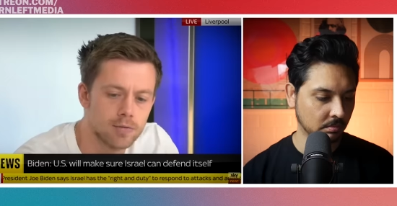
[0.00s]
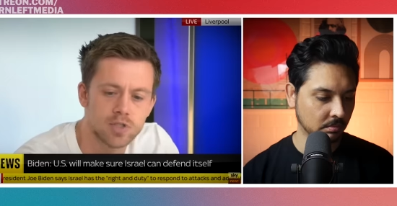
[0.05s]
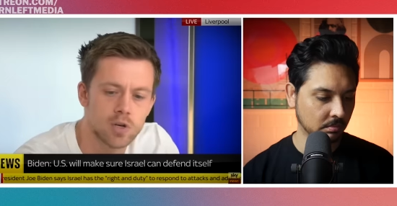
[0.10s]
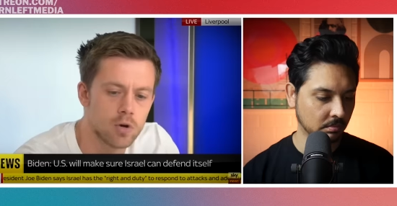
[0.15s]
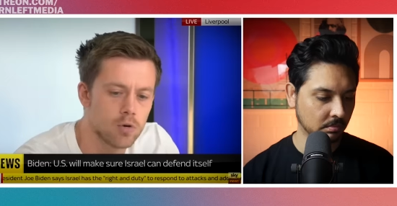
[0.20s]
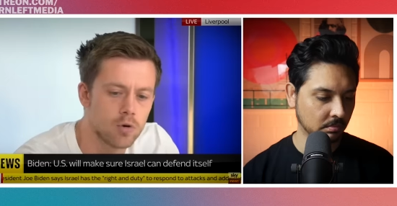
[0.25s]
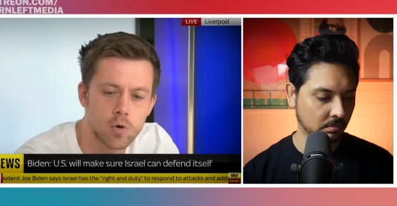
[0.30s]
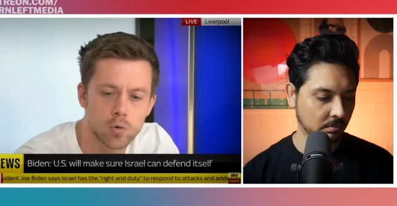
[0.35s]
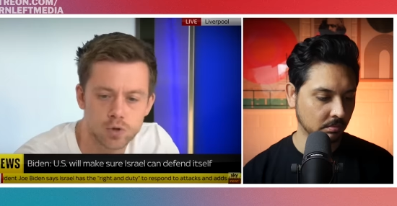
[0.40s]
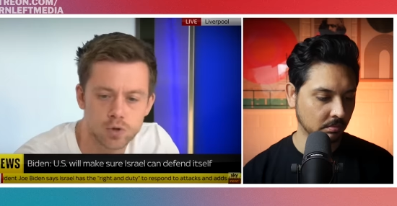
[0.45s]

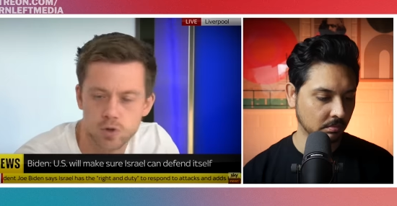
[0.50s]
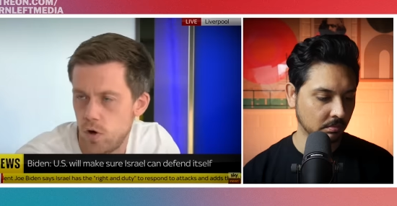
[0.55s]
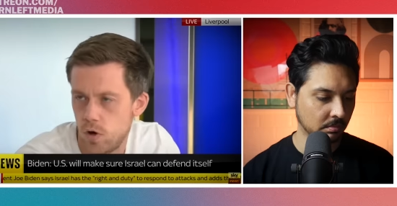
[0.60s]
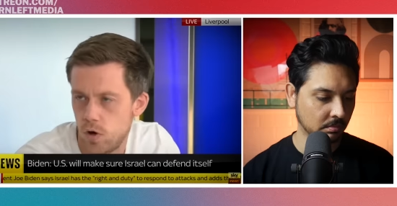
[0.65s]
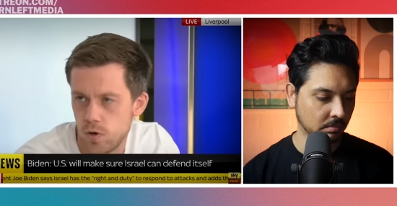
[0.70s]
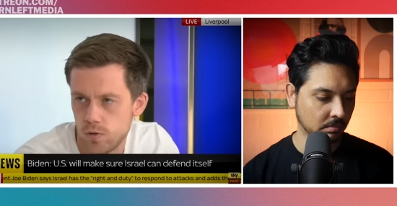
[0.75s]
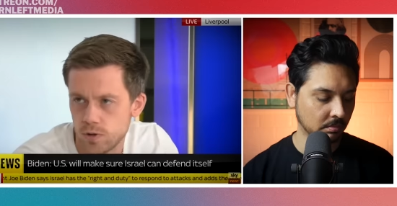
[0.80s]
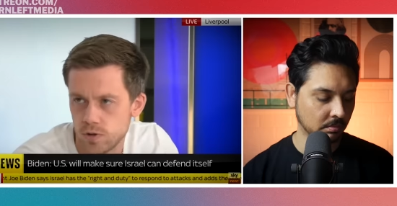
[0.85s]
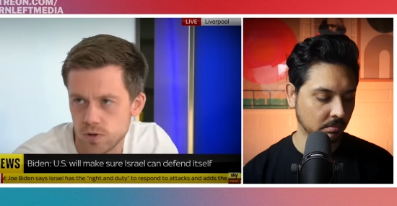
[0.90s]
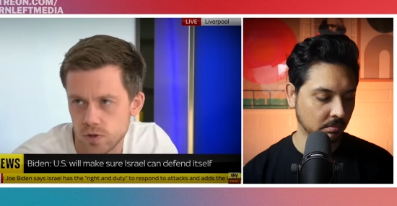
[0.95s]
Speaker 1: There's no cause on
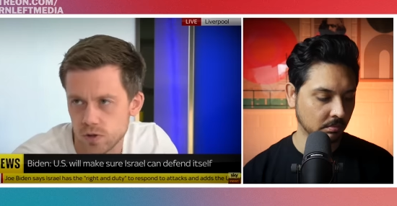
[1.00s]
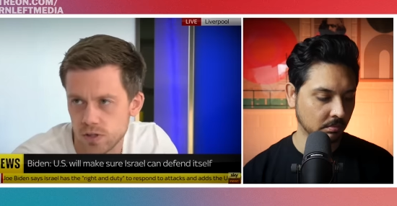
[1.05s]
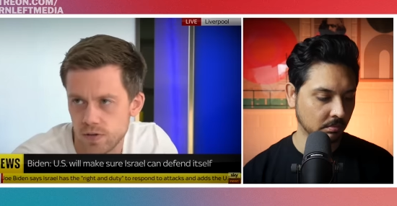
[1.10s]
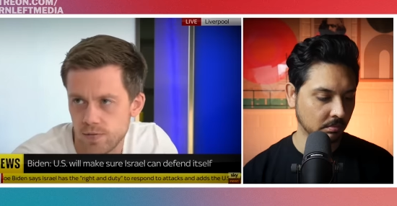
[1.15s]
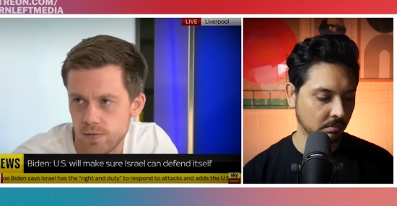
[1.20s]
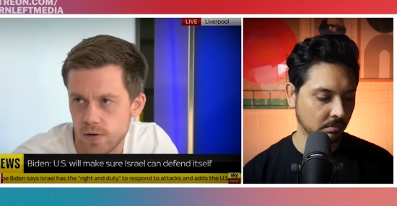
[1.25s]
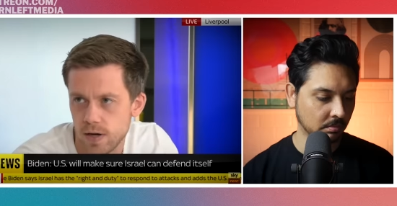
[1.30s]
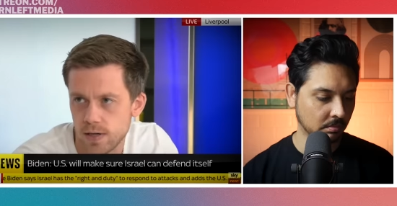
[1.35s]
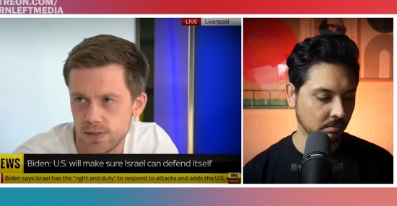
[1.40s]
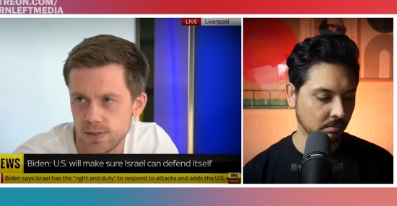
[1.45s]
earth which
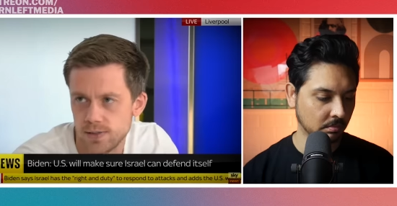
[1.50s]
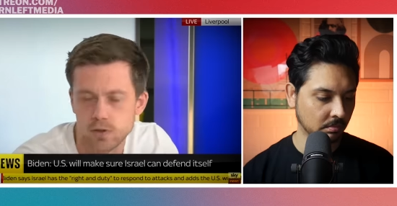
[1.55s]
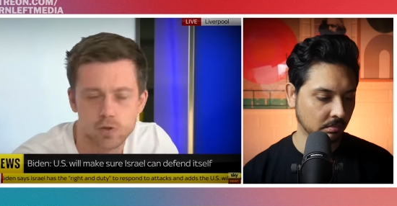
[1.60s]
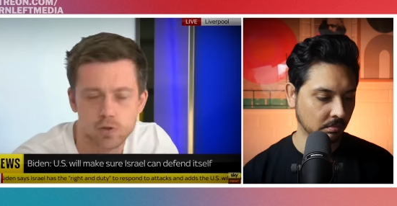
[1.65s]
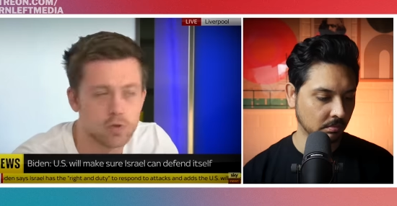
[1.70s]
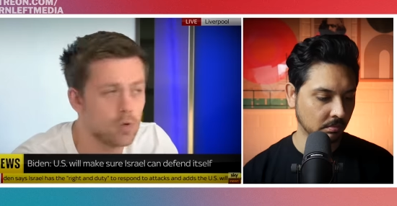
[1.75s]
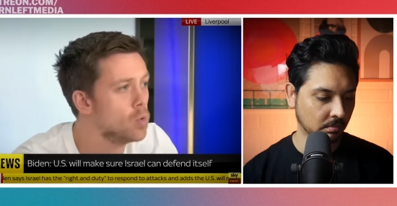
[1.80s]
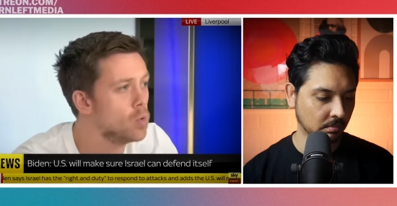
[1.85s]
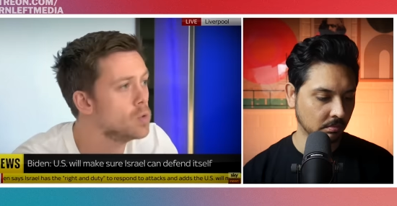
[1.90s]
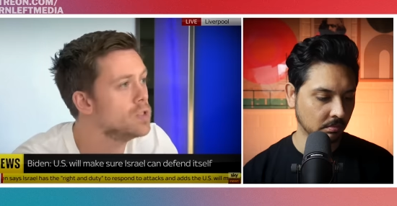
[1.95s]
justifies
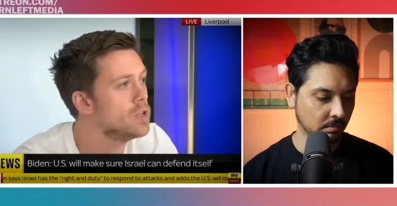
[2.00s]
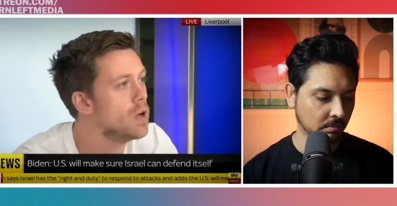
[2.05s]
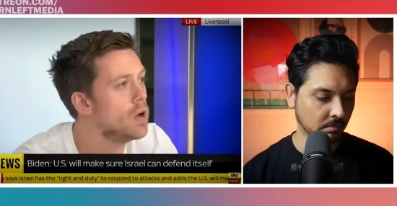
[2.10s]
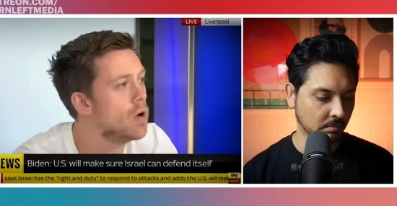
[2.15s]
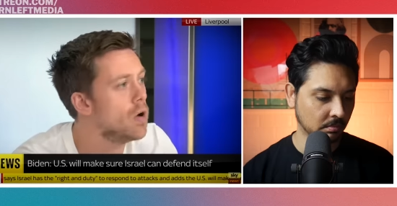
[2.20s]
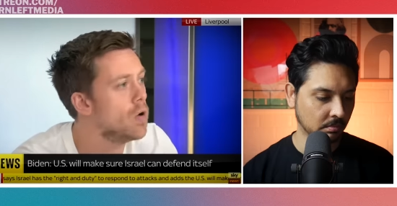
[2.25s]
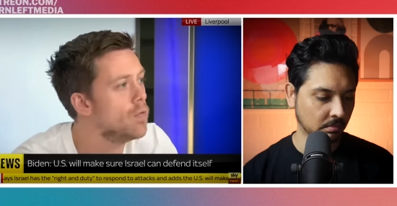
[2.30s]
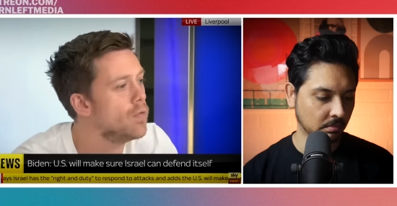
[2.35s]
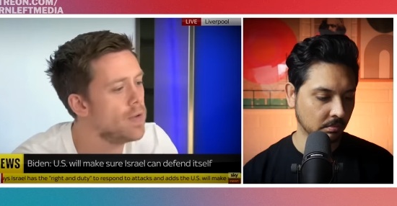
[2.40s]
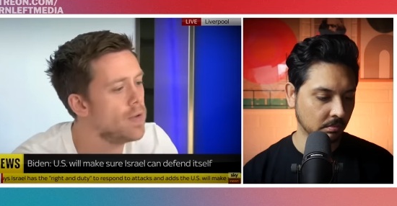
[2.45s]
the
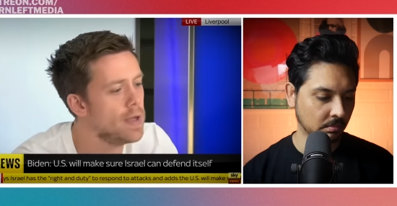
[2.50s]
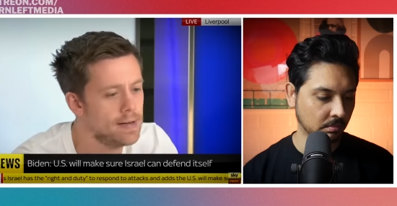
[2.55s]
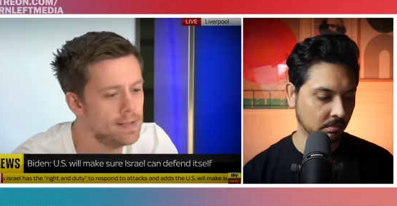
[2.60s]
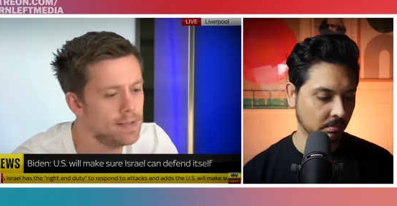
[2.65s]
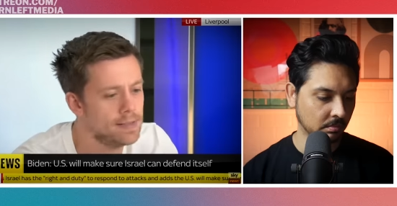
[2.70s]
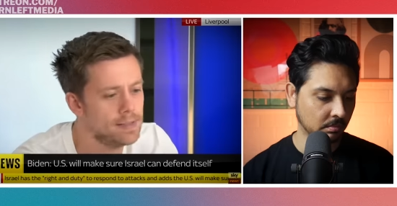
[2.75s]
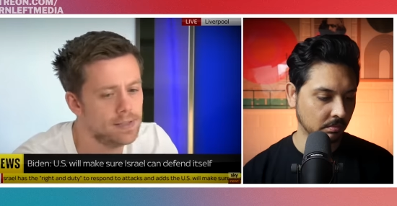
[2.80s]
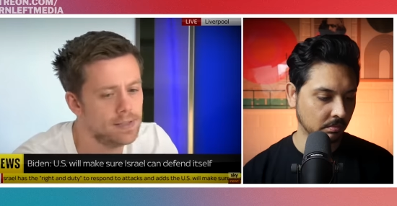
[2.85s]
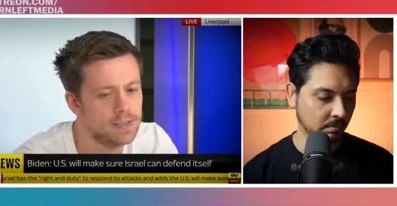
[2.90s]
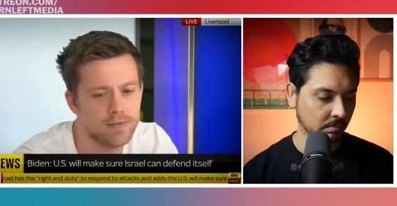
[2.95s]
slaughter of
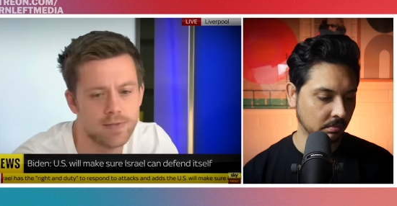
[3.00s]
innocent